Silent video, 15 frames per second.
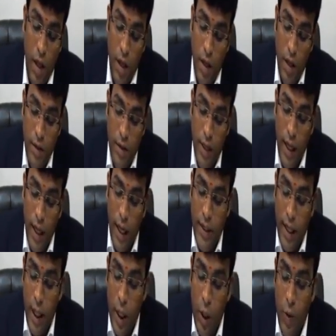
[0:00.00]
They will
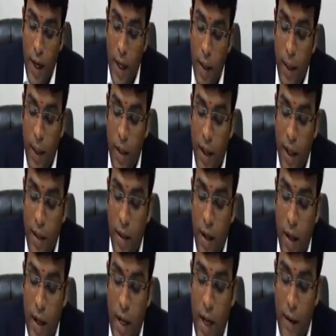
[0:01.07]
enter into agreement
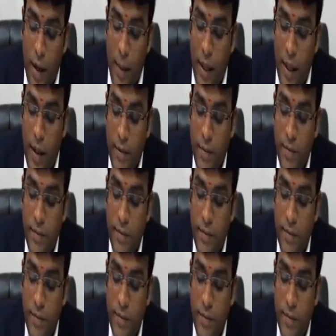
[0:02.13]
with government